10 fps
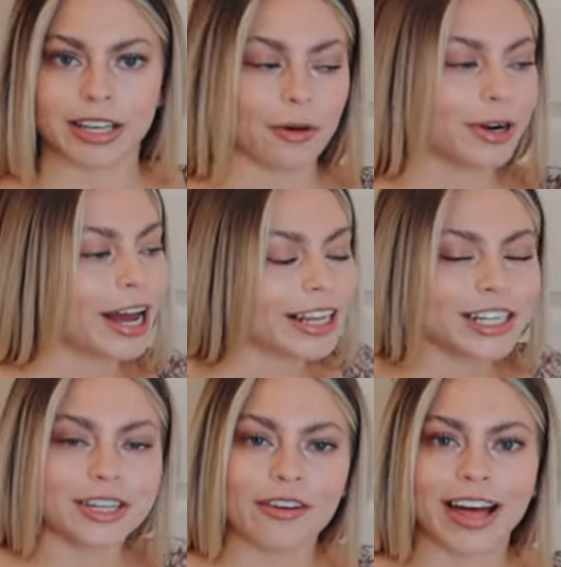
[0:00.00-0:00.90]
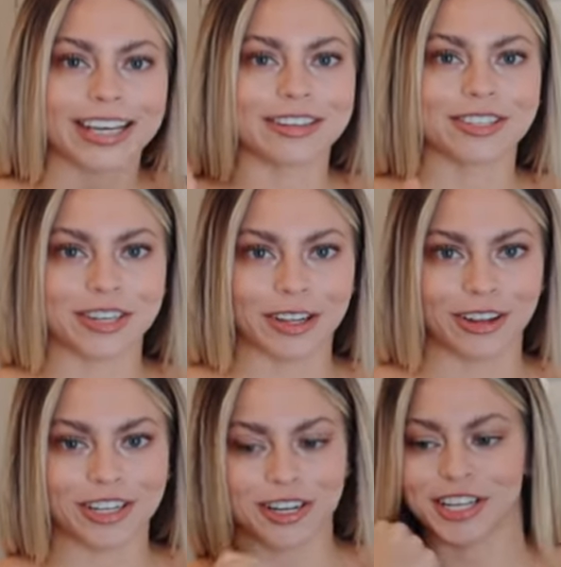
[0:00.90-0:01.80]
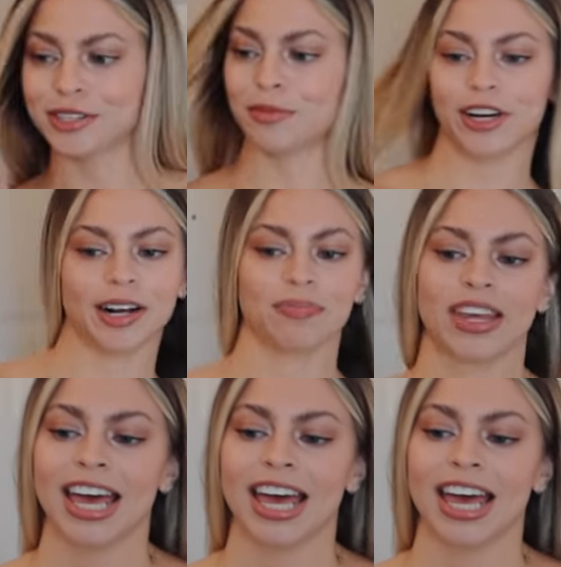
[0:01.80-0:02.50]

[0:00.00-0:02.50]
So we're not gonna show that because I was doing laundry this morning.